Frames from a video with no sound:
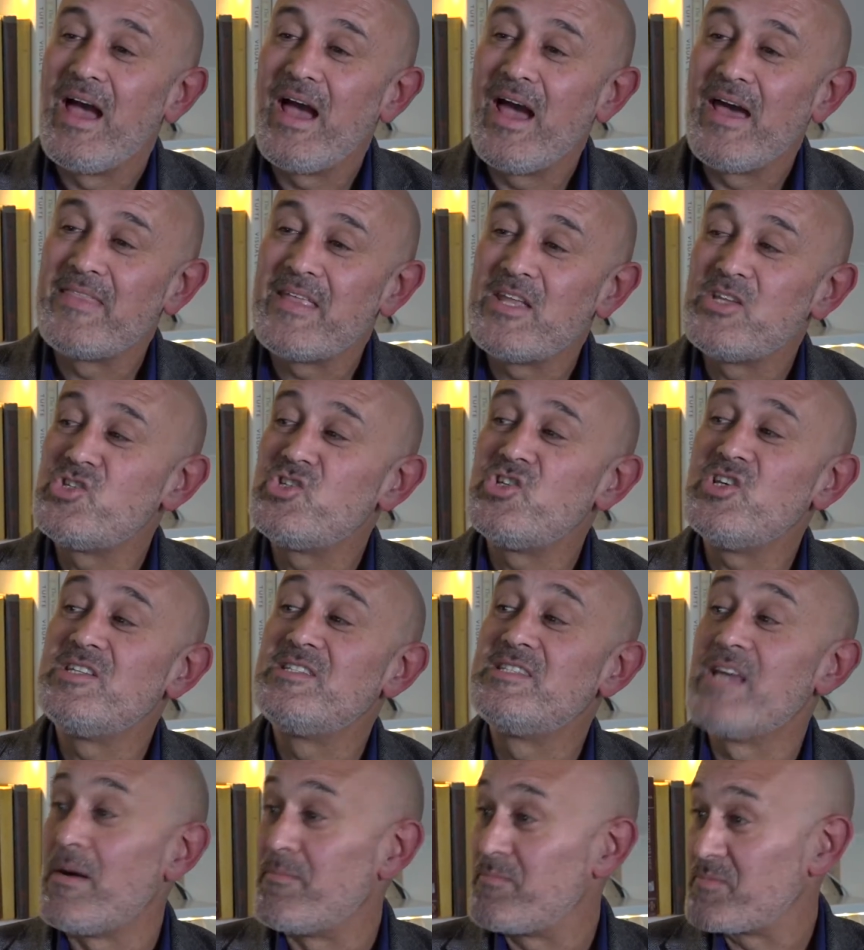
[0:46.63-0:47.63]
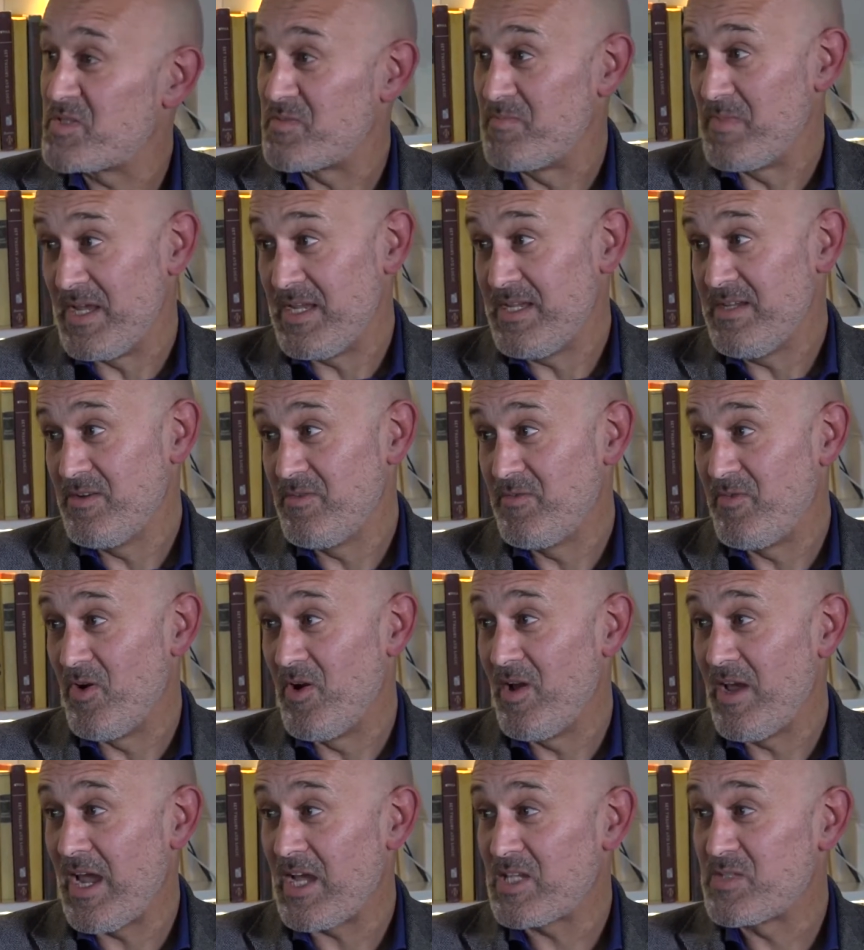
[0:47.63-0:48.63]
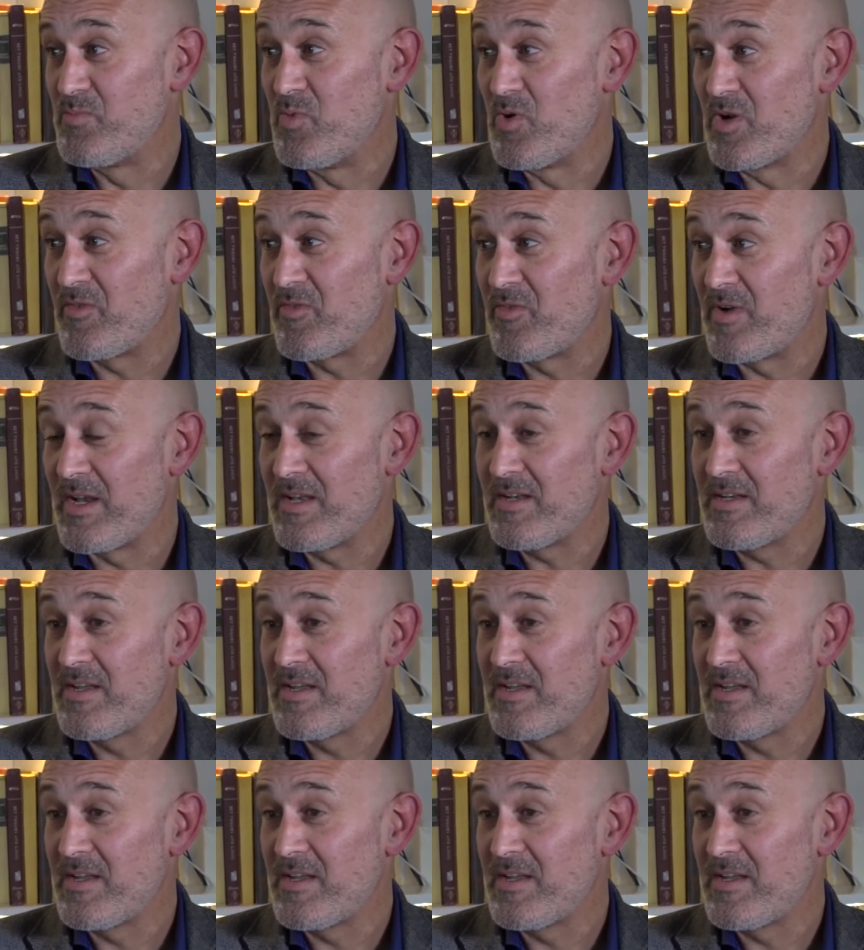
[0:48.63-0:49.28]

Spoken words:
And then she dumped me for her ex-boyfriend.